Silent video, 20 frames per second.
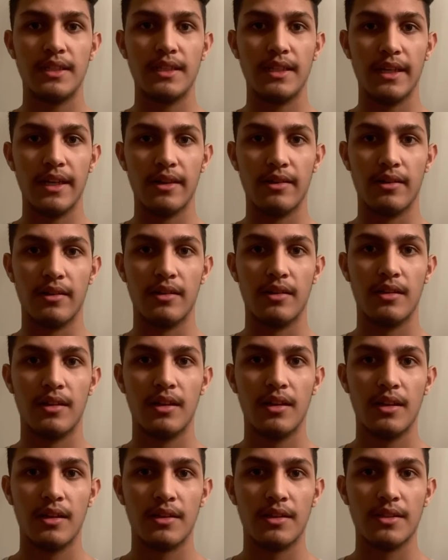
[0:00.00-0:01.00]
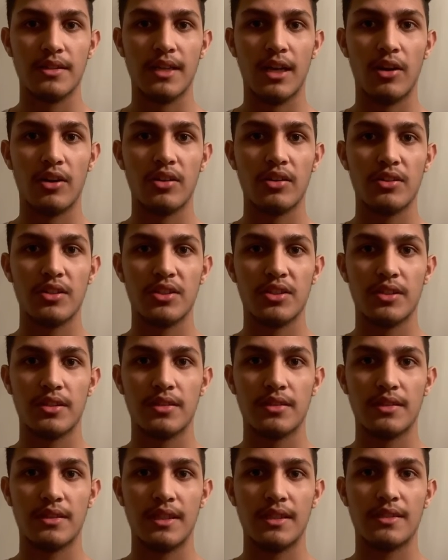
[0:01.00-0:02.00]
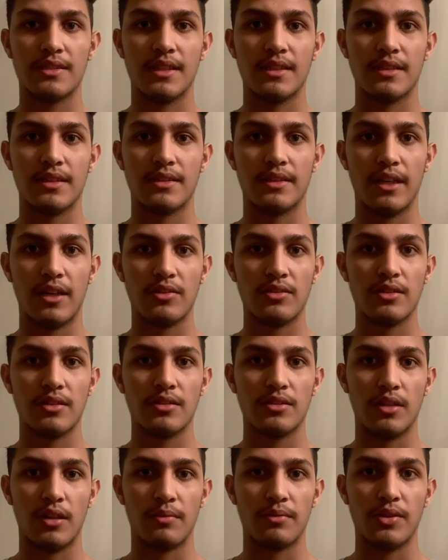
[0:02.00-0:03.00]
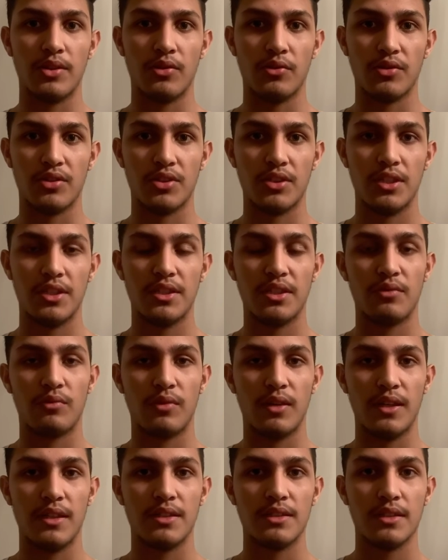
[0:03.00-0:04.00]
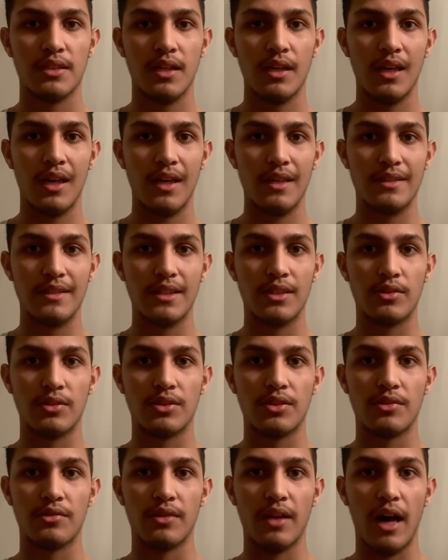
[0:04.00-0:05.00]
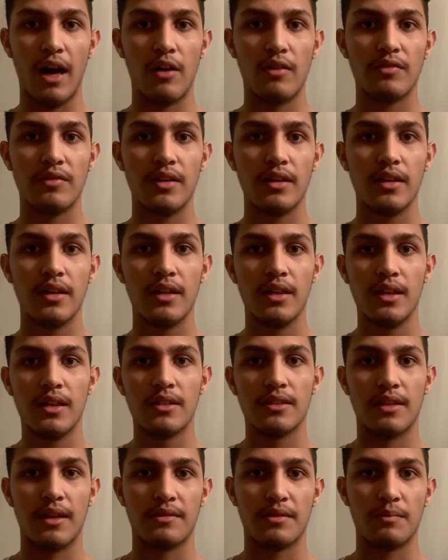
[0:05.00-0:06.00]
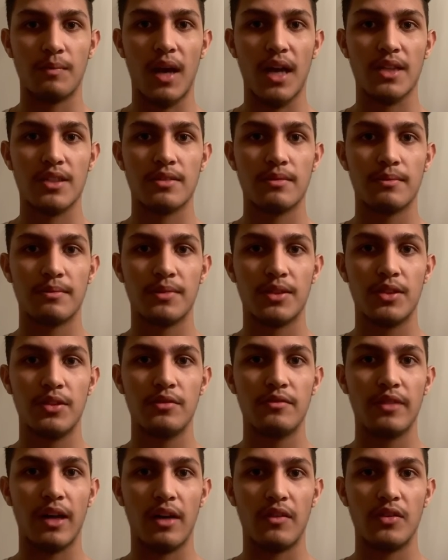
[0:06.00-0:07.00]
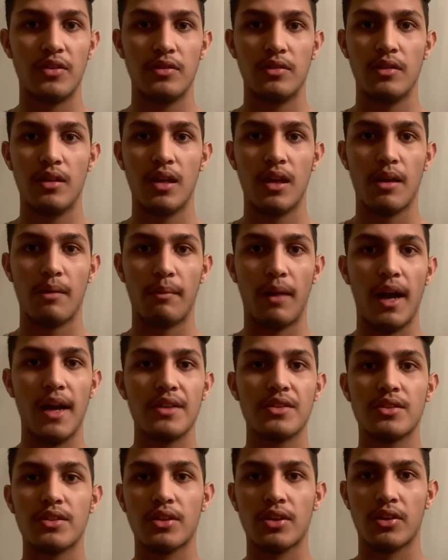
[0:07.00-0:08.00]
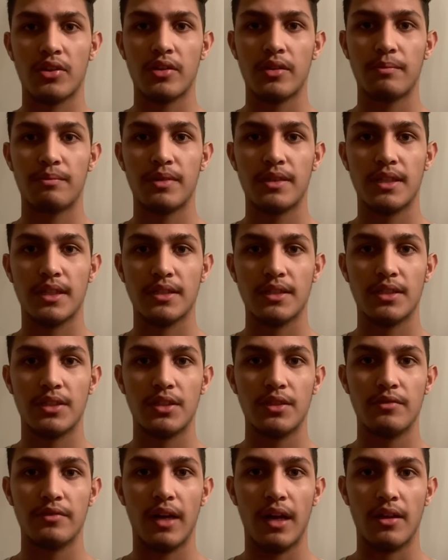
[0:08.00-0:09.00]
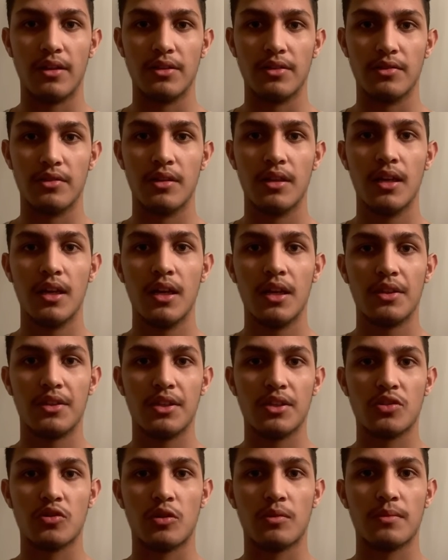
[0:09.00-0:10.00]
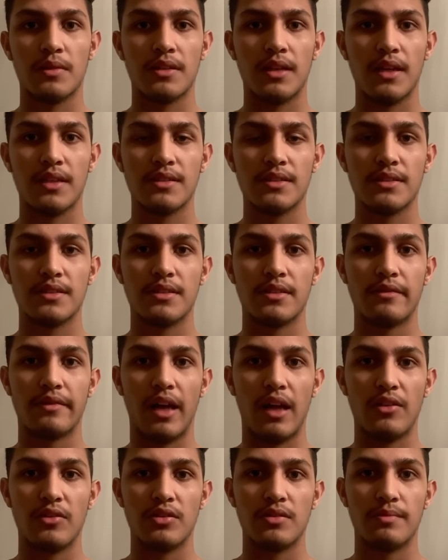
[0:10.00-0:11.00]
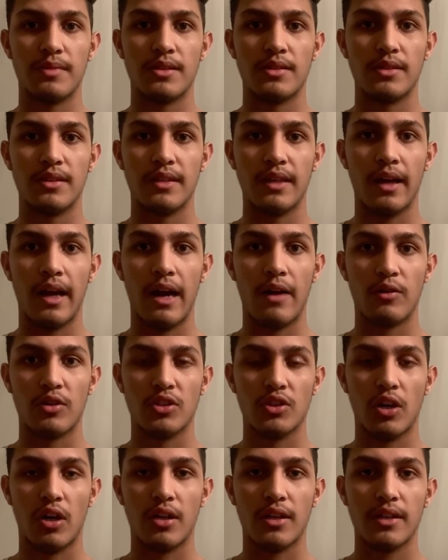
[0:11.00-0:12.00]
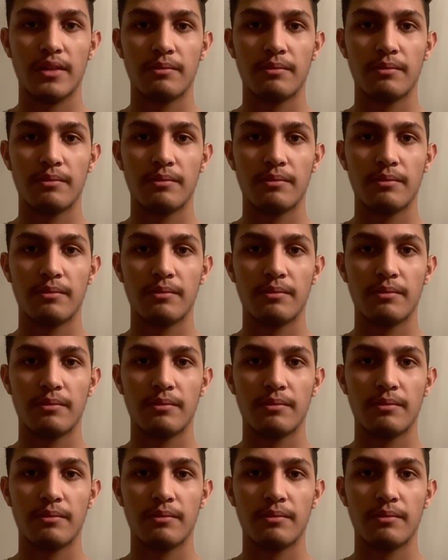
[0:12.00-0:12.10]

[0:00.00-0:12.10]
error. This calculation states that the delta W, or the change in weights, is equal to alpha times the maximum Q value minus the current predicted Q value. This normalizes the values between our target